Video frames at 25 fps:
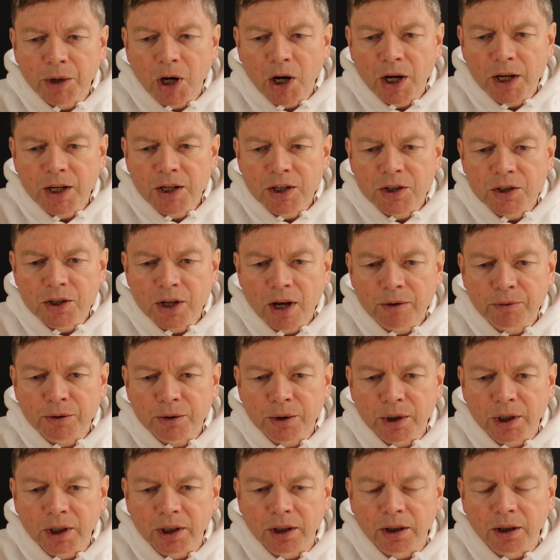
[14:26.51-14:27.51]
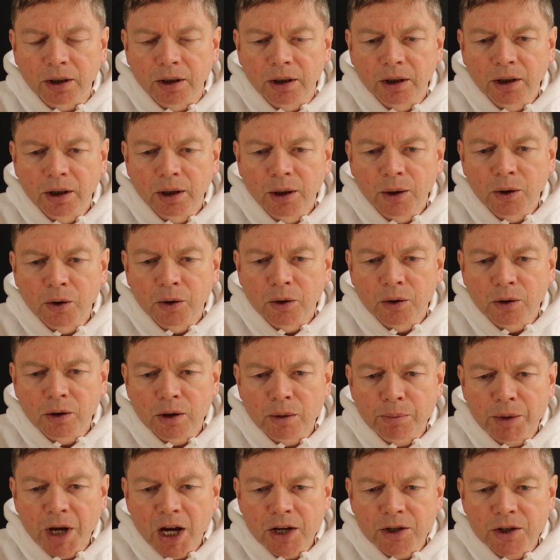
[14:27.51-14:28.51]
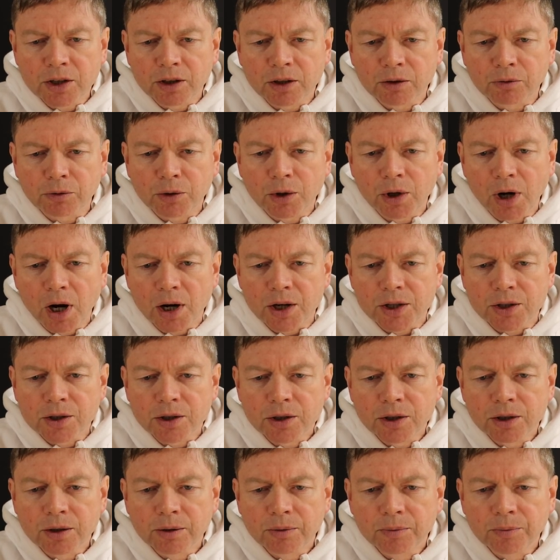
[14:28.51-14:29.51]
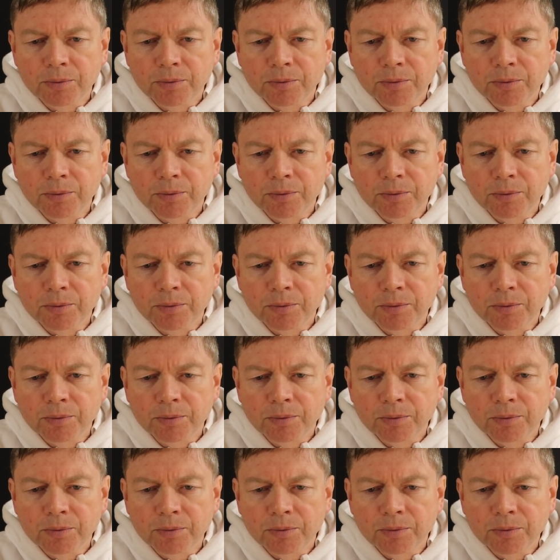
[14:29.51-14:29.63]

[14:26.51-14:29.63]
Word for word: by his suffering the passion of Christ.